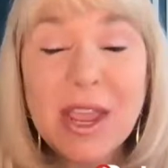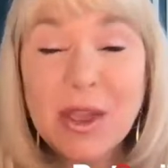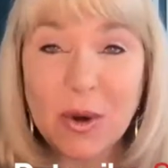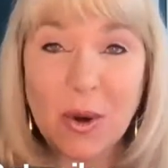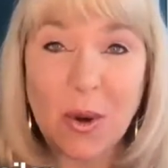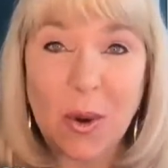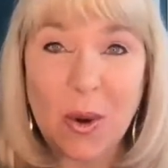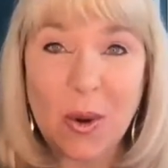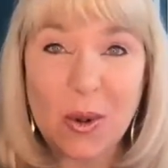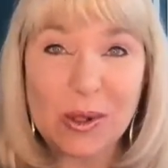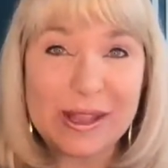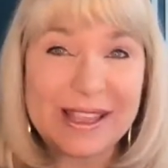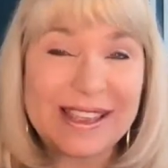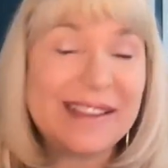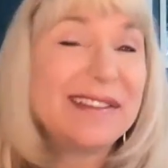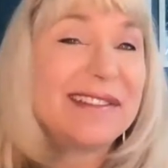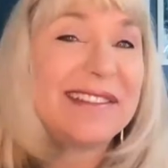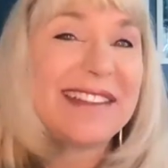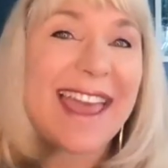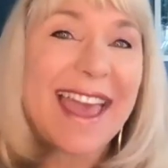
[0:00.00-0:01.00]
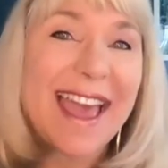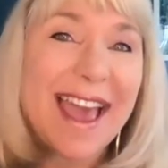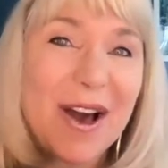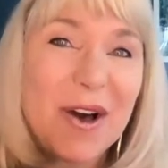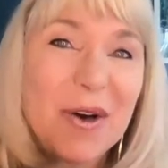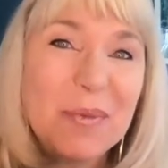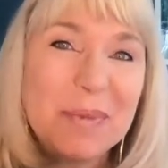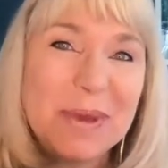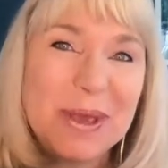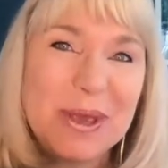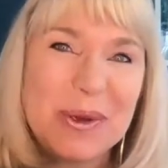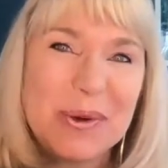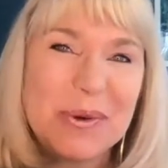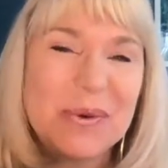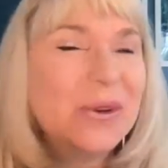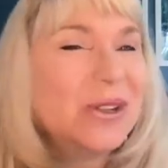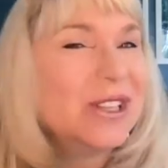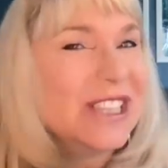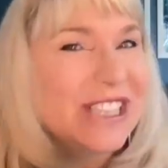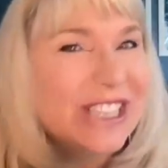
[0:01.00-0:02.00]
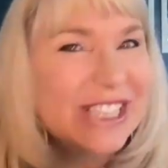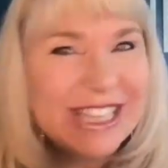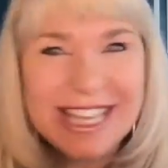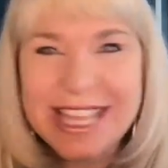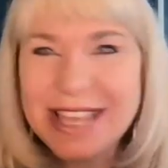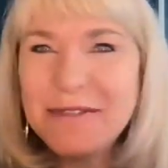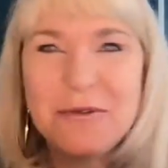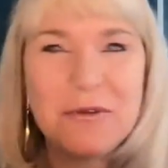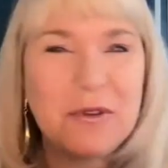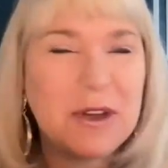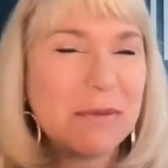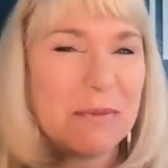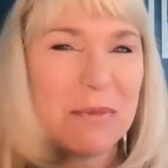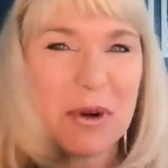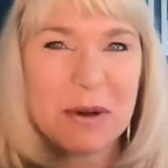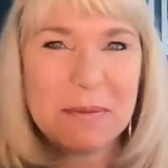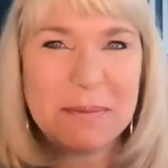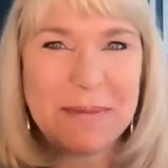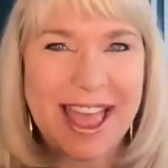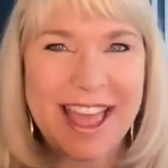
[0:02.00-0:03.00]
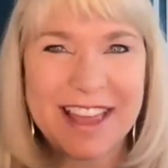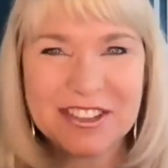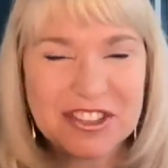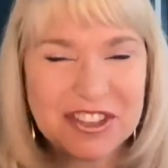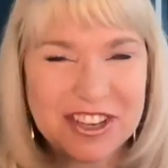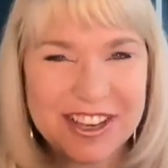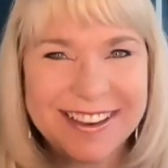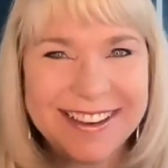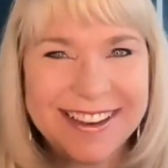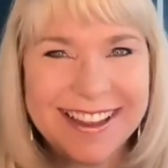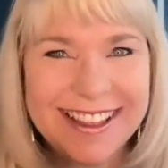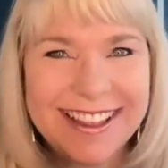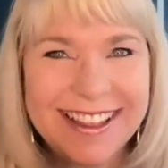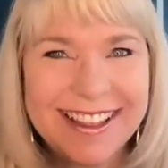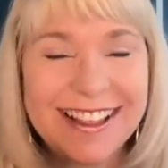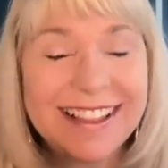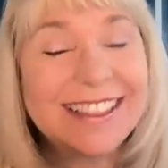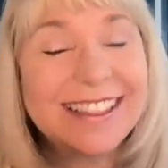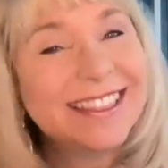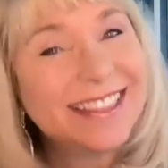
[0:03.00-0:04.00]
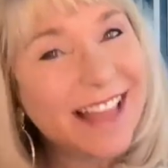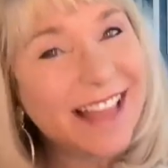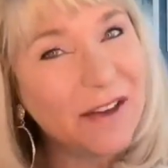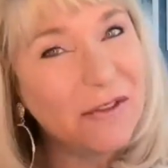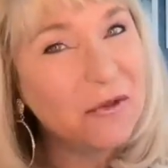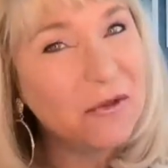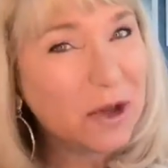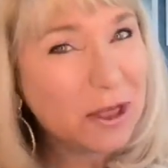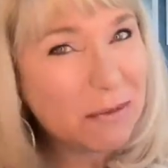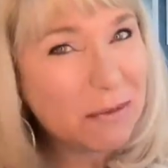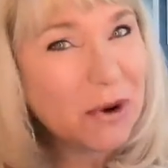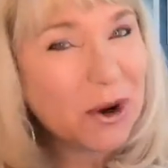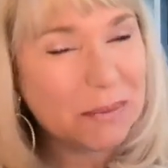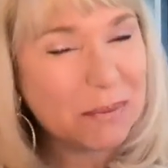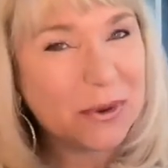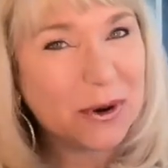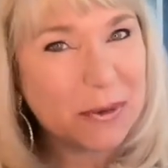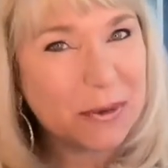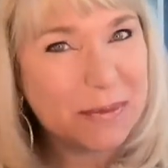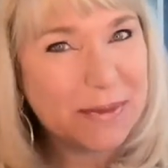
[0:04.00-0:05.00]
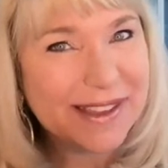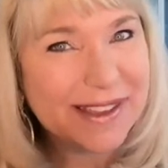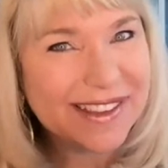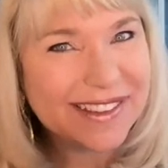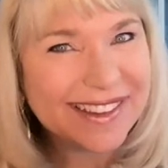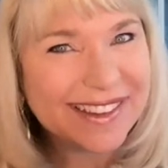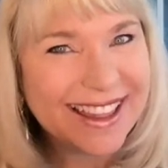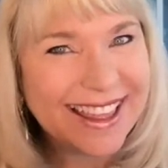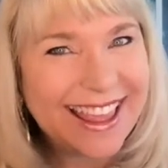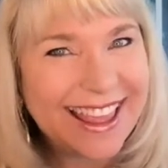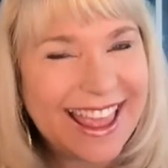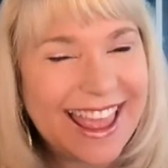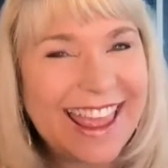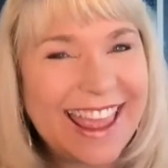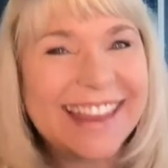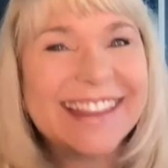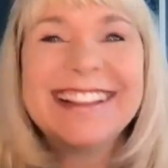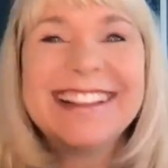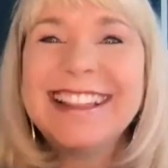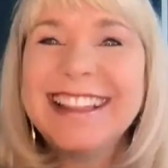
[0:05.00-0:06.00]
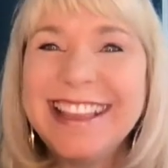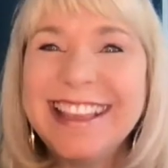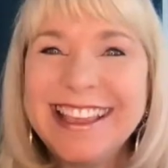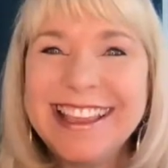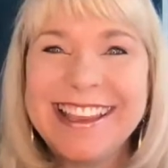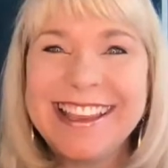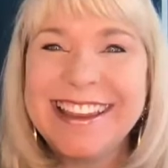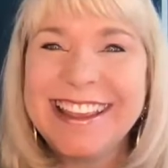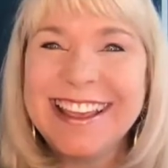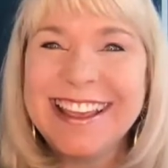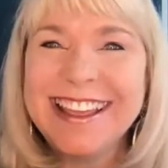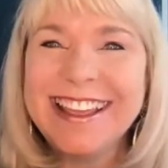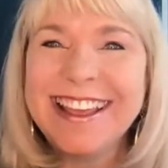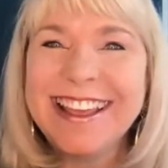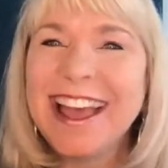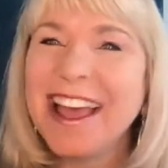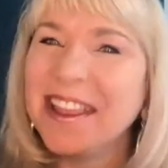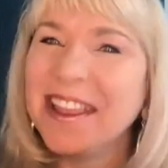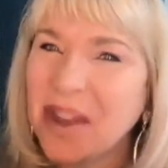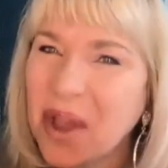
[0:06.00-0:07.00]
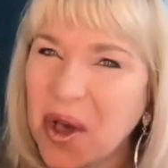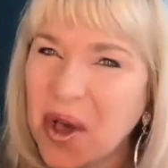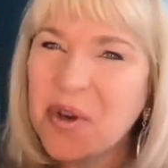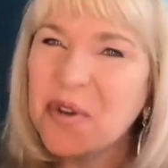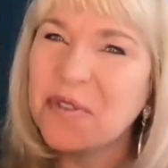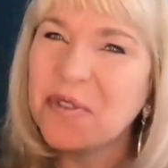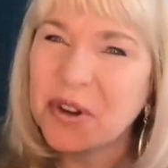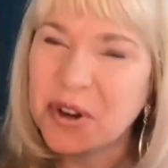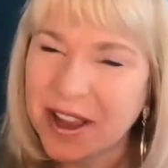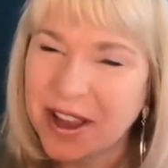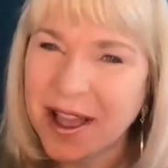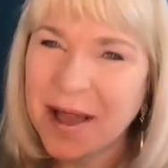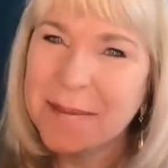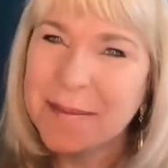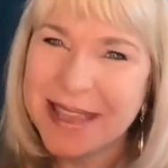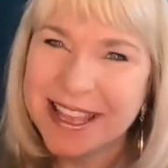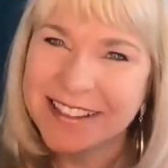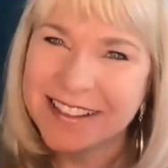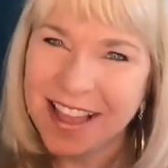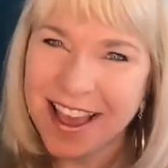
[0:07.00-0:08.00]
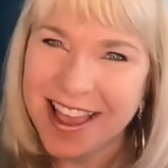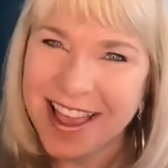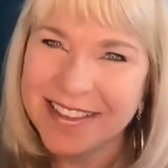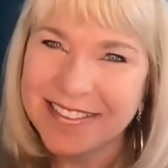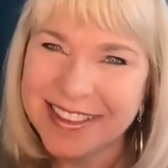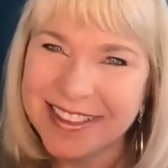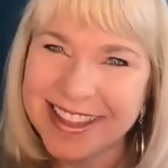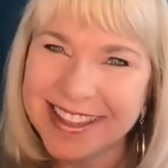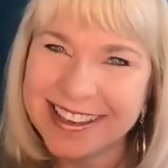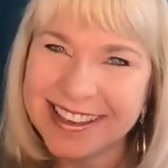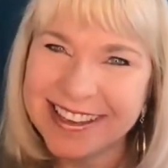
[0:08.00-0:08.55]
Goal is to help you live with more passion, love with more purpose, and lead an overcoming life.